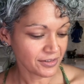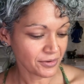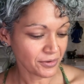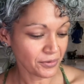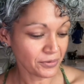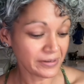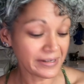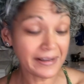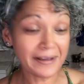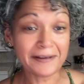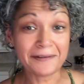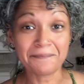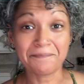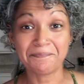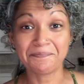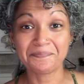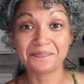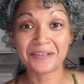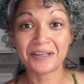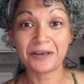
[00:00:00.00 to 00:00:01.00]
Okay,
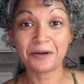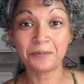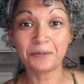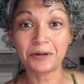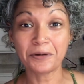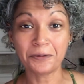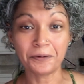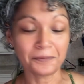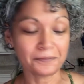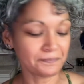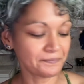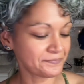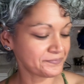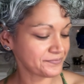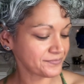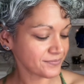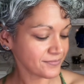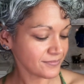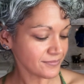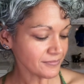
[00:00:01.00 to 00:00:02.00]
here we go.
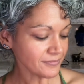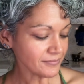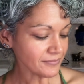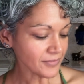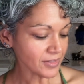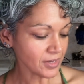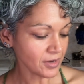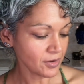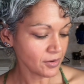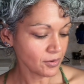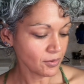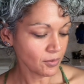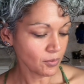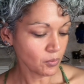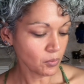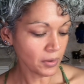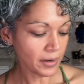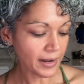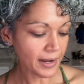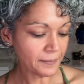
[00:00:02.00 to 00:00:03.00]

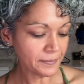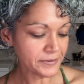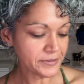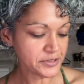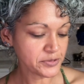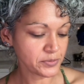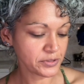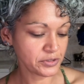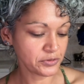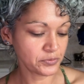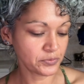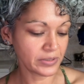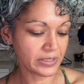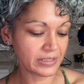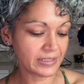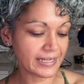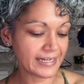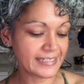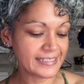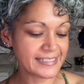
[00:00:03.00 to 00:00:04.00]
What happens when you
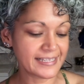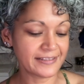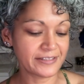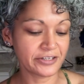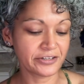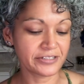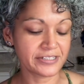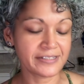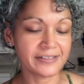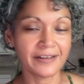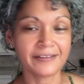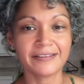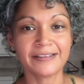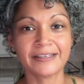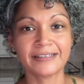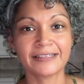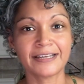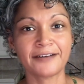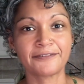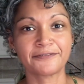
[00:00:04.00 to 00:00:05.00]
realize that there is
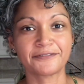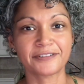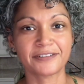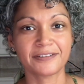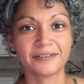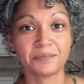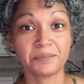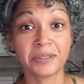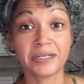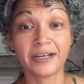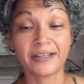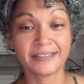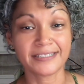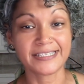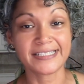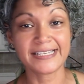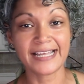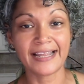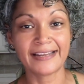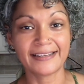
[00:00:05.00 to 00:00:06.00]
nothing left but
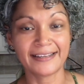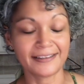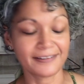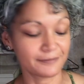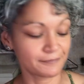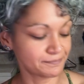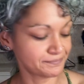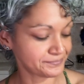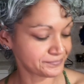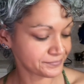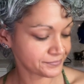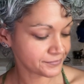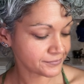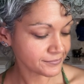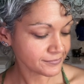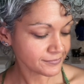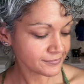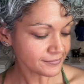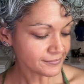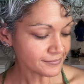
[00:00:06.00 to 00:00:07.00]
understanding?
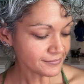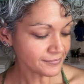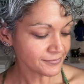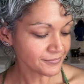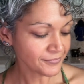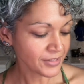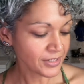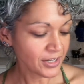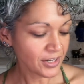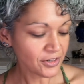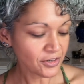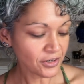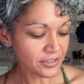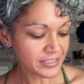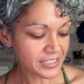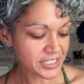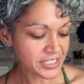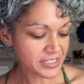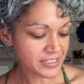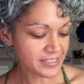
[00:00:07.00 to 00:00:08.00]

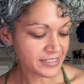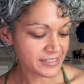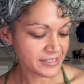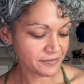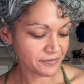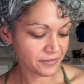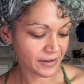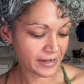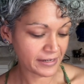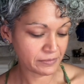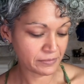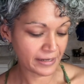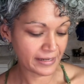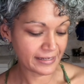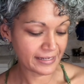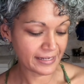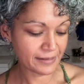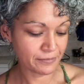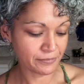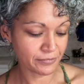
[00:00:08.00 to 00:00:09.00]
Cognition is defined by
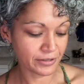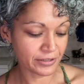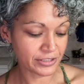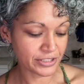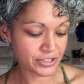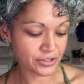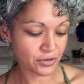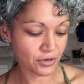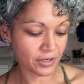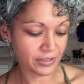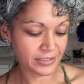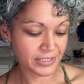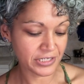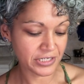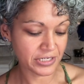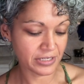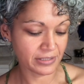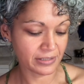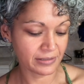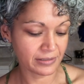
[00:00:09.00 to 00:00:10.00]
Cambridge
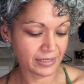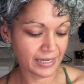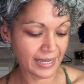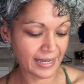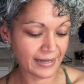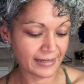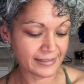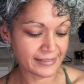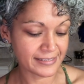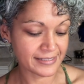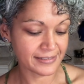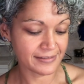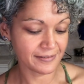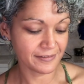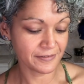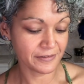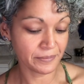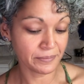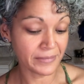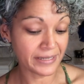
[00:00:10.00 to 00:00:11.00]
Cognition as
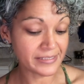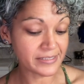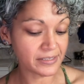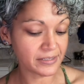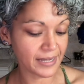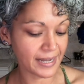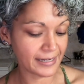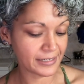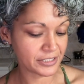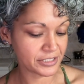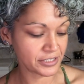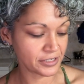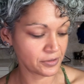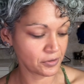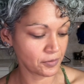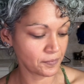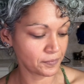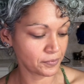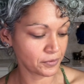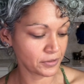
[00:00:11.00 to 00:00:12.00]
the mental action
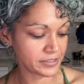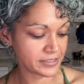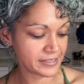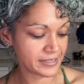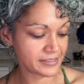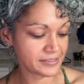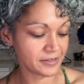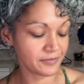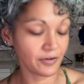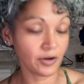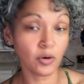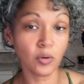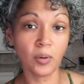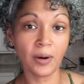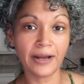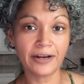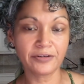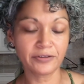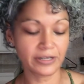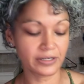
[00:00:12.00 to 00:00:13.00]
or process of
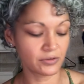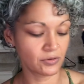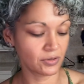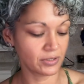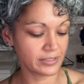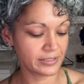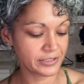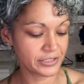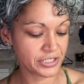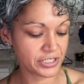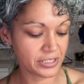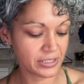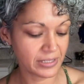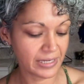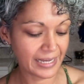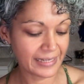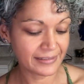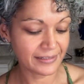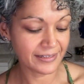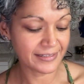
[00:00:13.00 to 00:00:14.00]
acquiring knowledge
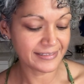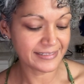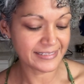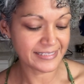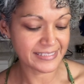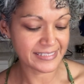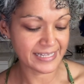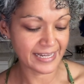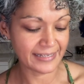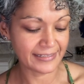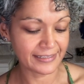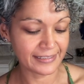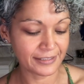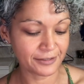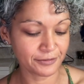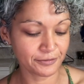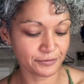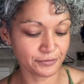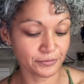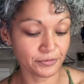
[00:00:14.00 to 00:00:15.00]
and understanding
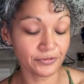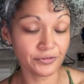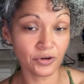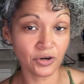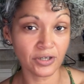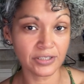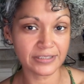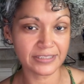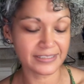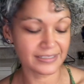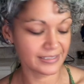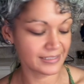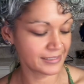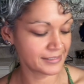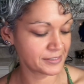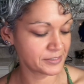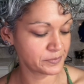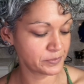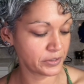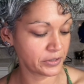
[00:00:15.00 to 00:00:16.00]
through thought,
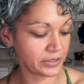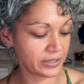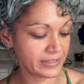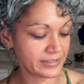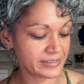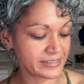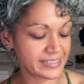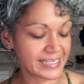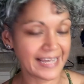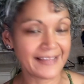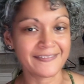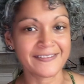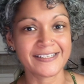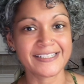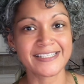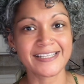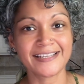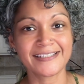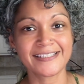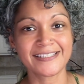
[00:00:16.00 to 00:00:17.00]
experience, and the
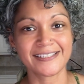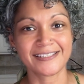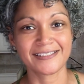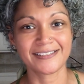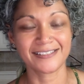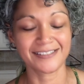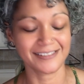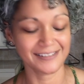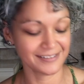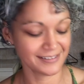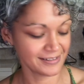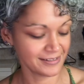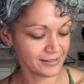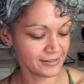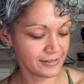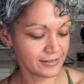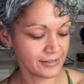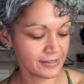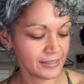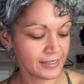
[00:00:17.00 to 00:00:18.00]
senses.
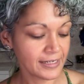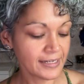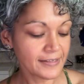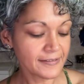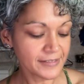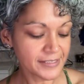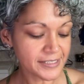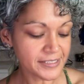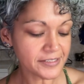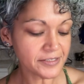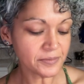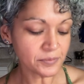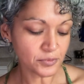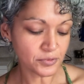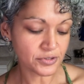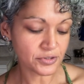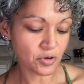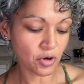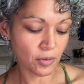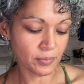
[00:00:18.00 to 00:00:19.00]
This is the
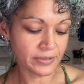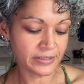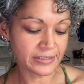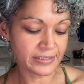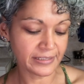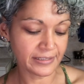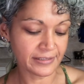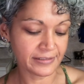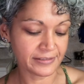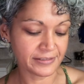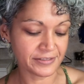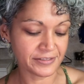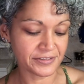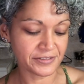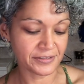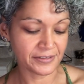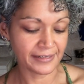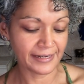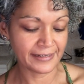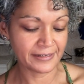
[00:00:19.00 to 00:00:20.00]
most commonly
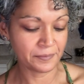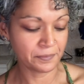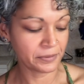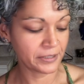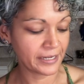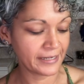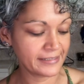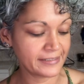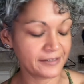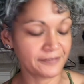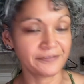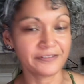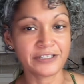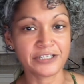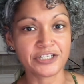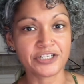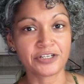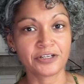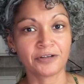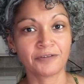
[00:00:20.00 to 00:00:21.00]
understood and applied
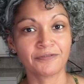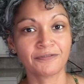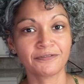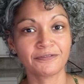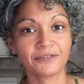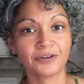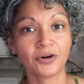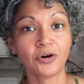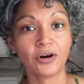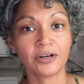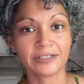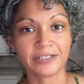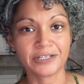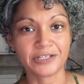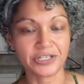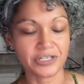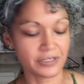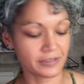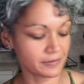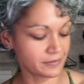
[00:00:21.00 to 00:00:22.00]
definition of
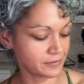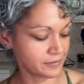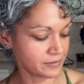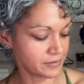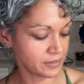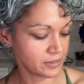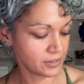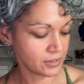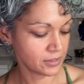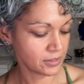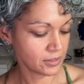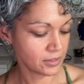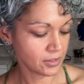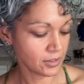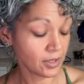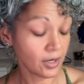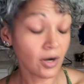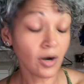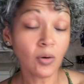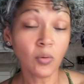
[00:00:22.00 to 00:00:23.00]
cognition.
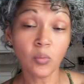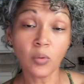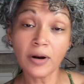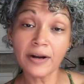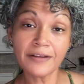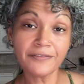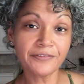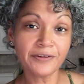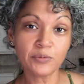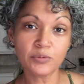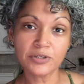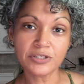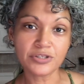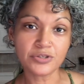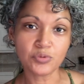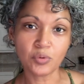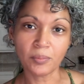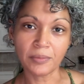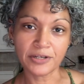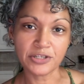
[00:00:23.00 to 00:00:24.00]
What if it was
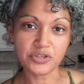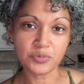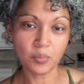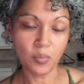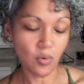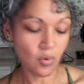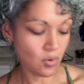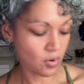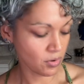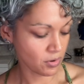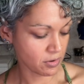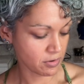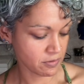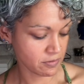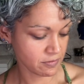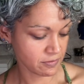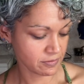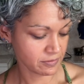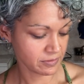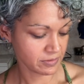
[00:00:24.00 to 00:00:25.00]
so much more?
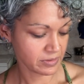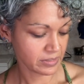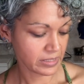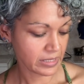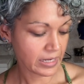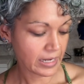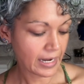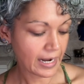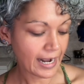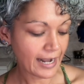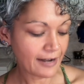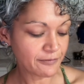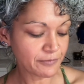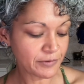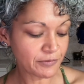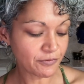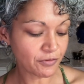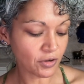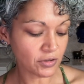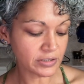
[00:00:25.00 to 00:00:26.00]
I've been
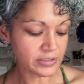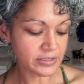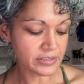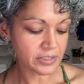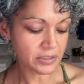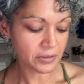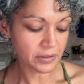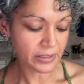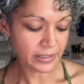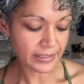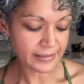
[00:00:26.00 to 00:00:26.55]
volunteering